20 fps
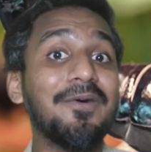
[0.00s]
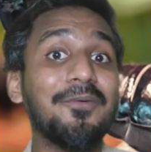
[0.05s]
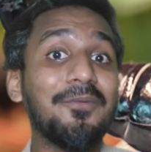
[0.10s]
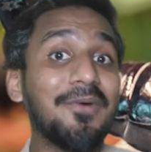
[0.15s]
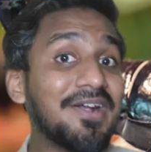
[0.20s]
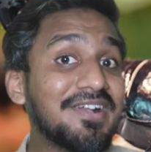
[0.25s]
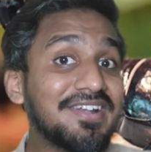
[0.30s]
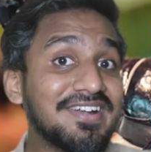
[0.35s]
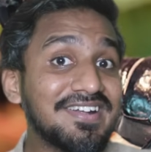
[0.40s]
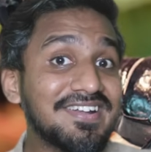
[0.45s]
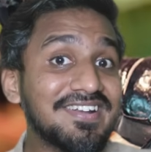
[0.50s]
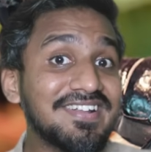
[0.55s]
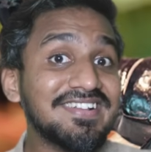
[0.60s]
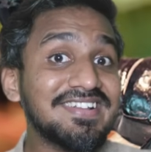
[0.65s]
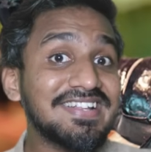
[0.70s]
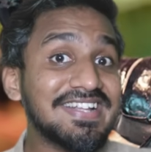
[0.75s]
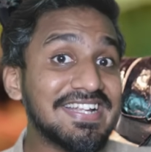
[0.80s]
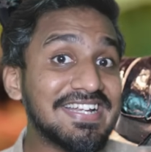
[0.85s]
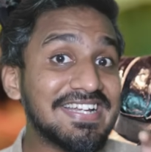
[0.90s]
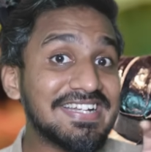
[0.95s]
What it
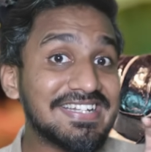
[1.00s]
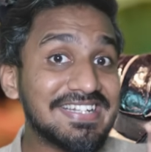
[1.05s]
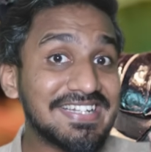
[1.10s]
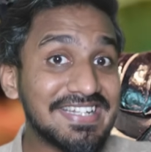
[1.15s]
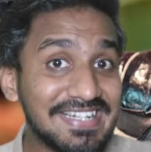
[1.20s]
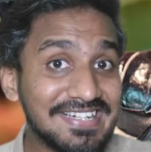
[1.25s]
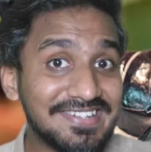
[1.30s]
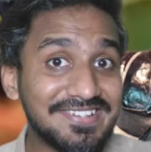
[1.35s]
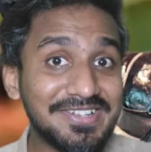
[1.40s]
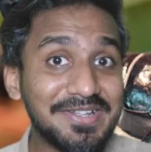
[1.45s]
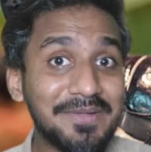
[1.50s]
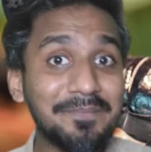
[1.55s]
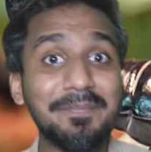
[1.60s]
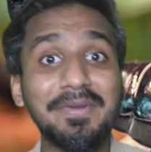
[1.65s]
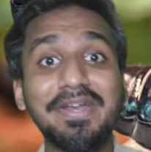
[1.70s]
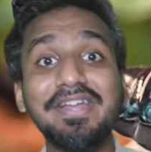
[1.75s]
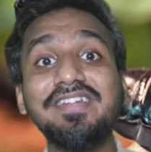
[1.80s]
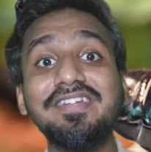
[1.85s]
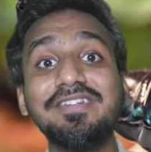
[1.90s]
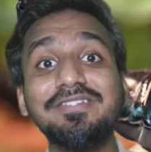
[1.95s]
does, it kills the
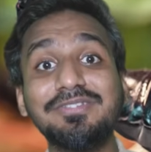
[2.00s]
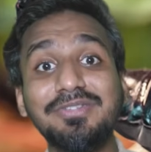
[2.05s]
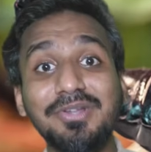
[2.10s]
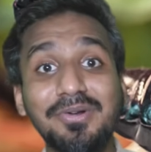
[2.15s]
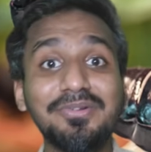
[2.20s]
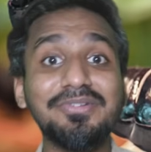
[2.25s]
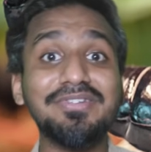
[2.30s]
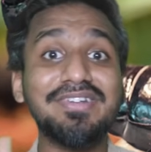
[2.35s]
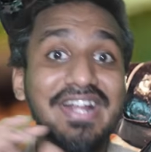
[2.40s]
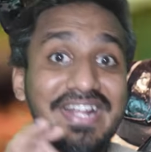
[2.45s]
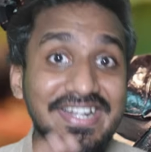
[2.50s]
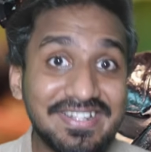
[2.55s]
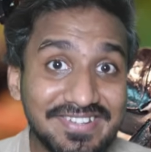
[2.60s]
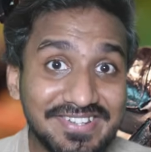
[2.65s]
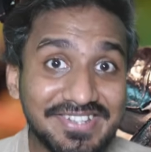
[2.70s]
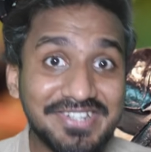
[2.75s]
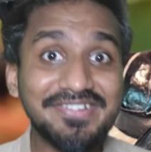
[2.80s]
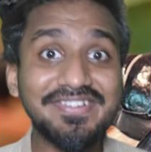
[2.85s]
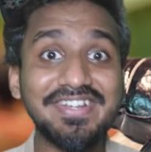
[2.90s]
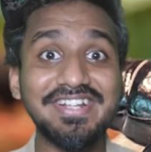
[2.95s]
prey, throws
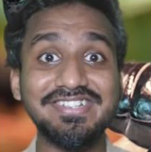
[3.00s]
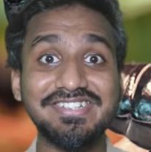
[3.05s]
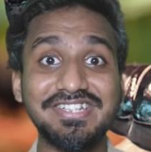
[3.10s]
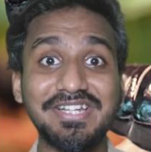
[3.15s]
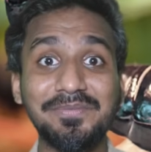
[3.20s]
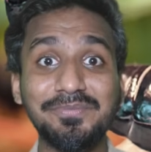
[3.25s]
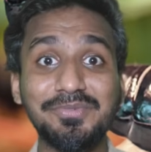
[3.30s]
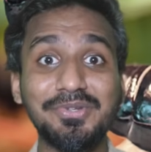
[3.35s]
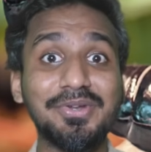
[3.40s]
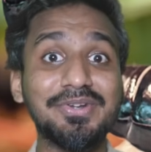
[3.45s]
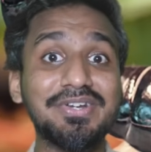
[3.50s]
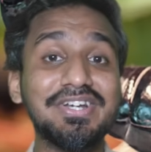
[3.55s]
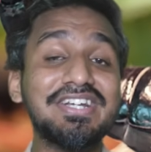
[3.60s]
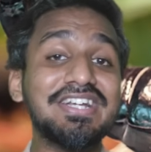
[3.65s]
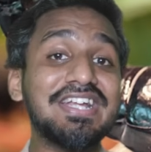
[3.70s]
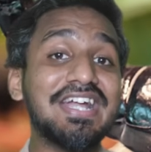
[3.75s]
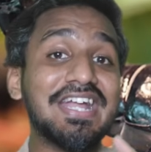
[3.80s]
digestive enzymes on it,